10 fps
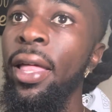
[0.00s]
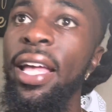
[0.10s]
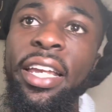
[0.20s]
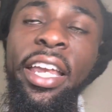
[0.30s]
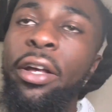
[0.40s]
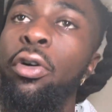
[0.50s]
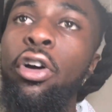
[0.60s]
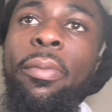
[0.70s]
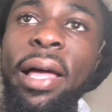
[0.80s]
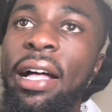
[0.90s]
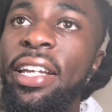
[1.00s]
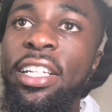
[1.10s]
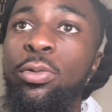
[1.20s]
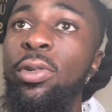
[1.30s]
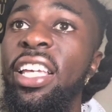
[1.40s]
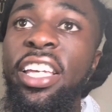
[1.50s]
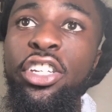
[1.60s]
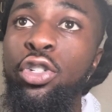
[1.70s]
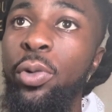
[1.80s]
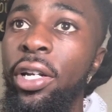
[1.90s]
And then they're going to come out next week and
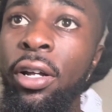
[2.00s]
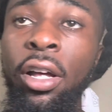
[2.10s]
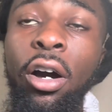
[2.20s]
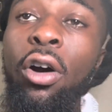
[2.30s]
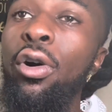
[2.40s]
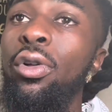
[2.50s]
hit you with the oh,